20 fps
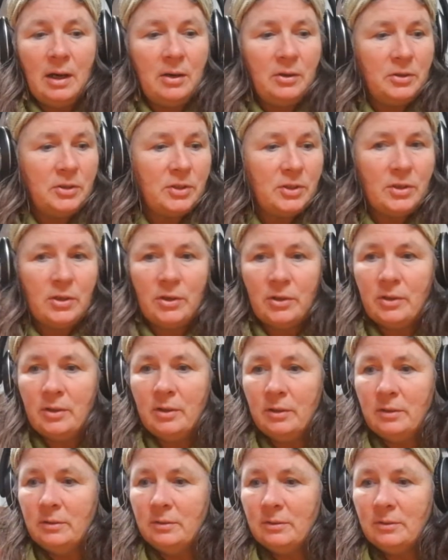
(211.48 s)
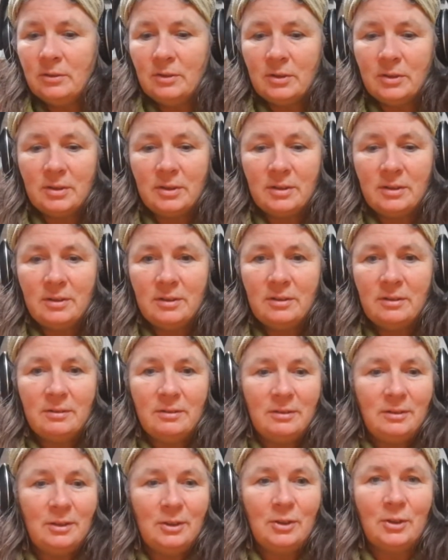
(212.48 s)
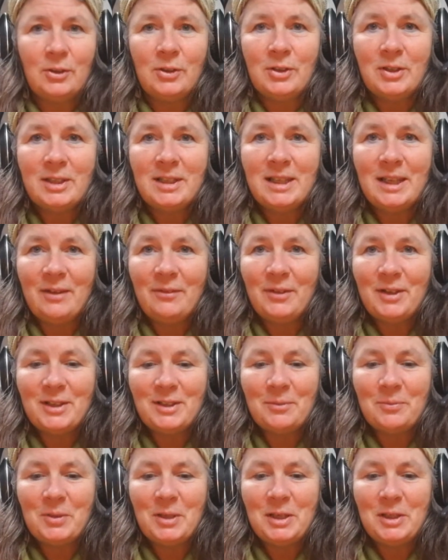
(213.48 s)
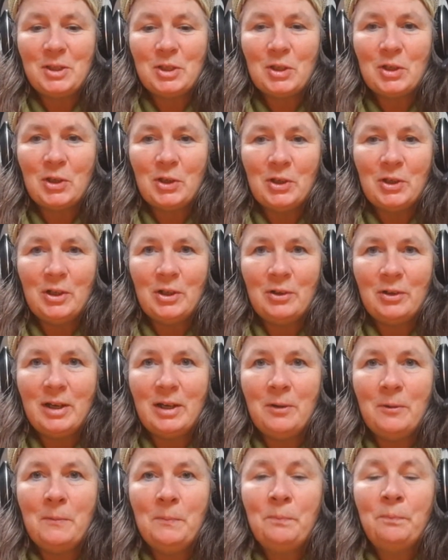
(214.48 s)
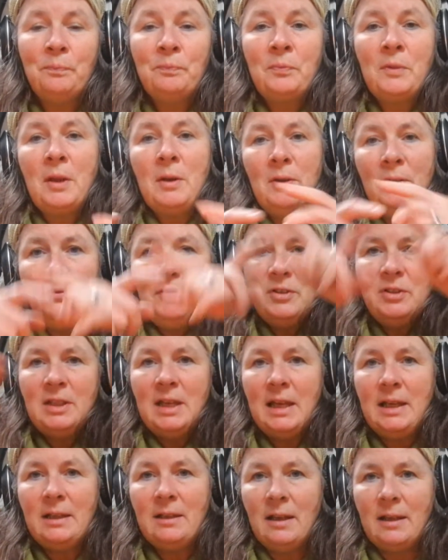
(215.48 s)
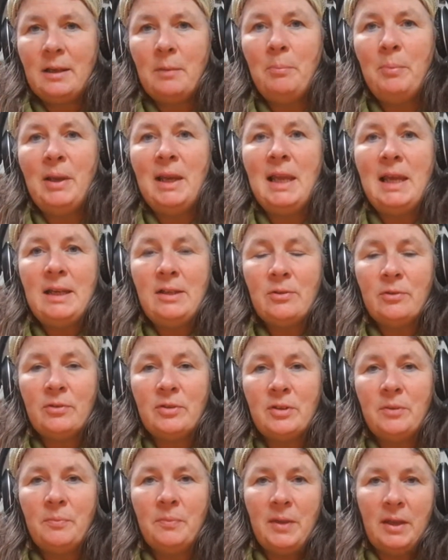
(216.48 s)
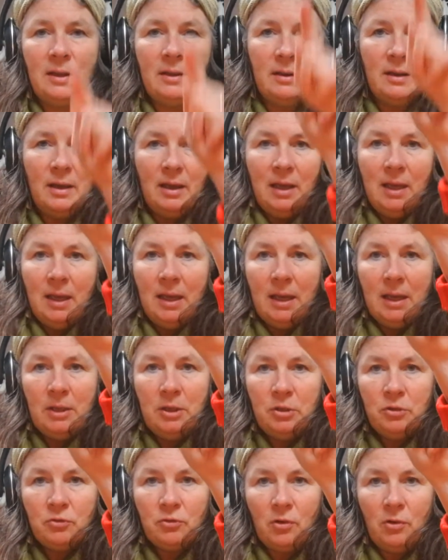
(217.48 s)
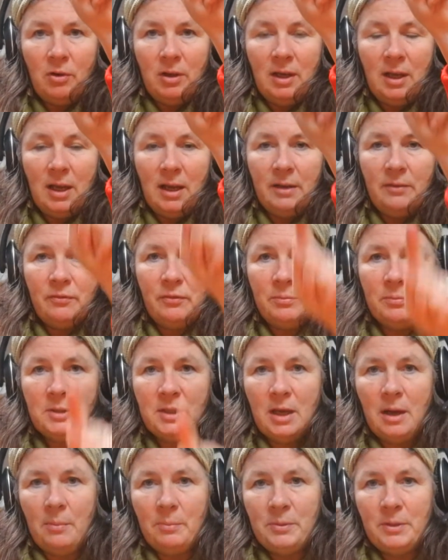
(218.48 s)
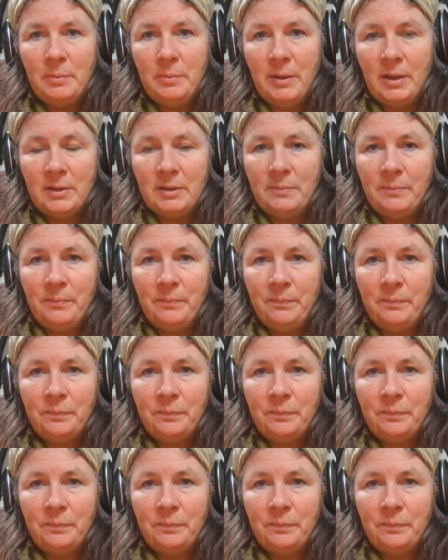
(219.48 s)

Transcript: circle. Just looking to see if I have something circular here. Or if you take like a plate or something and you draw a line from top to bottom,